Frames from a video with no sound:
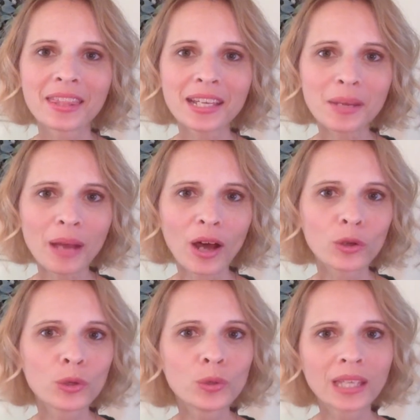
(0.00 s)
Think
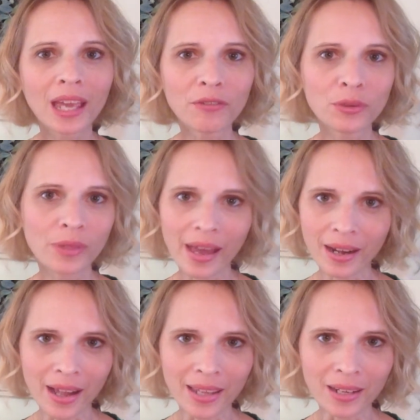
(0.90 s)
about who gave you
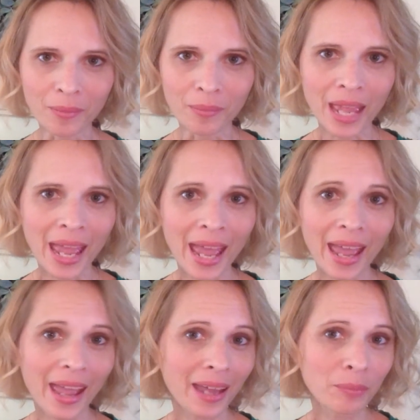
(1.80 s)
that item
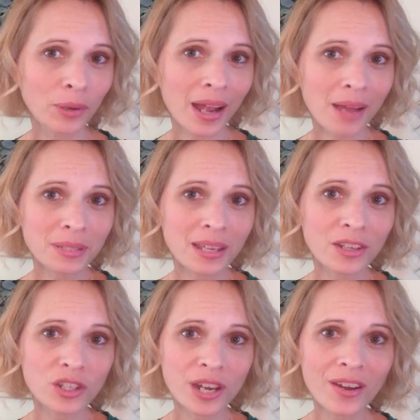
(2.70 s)
and perhaps
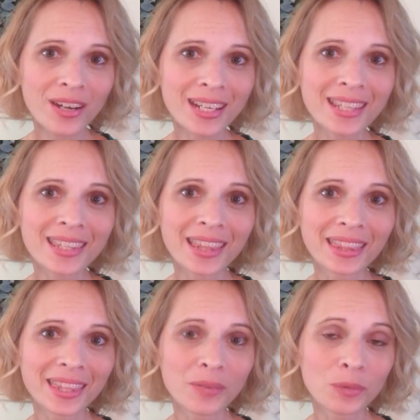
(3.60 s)
a charity
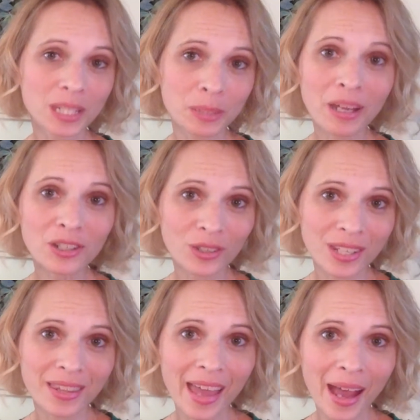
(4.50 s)
that was special
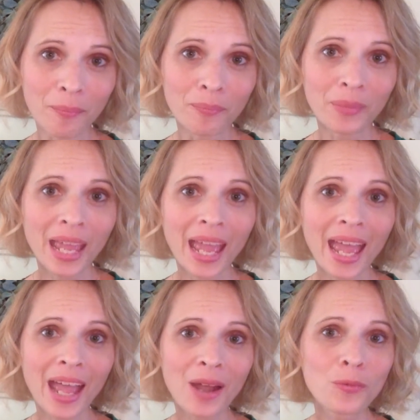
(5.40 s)
to them.
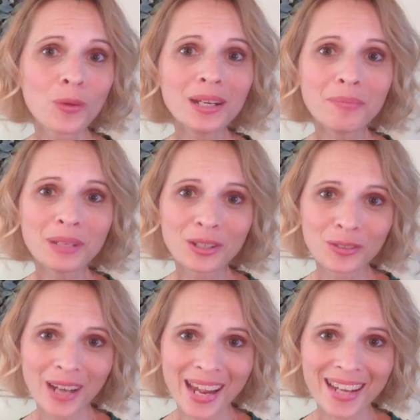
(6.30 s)
Wouldn't it be
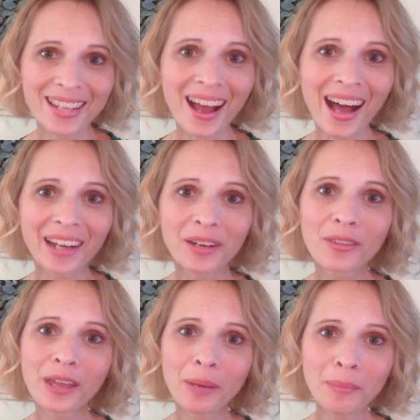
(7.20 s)
great to
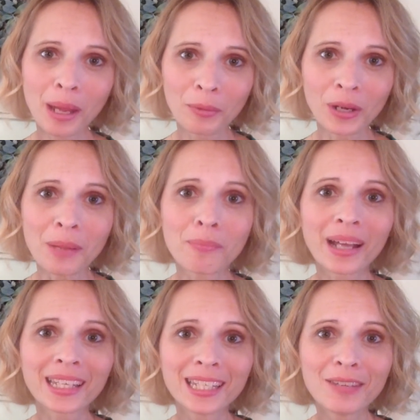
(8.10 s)
honor their memory
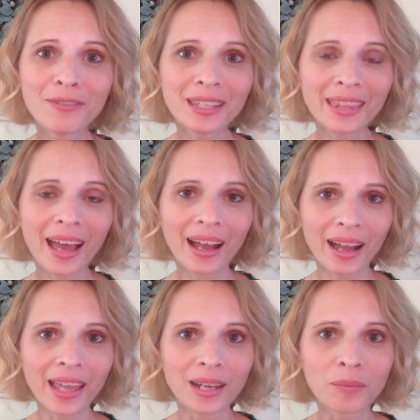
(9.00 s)
by giving that
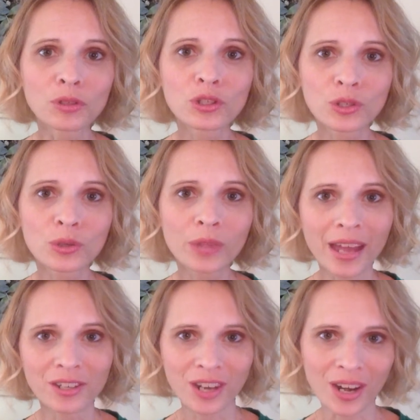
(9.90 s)
item to
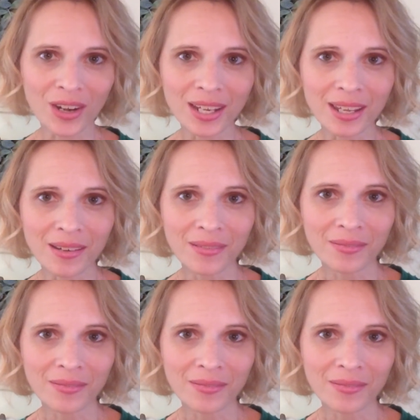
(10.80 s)
that charity?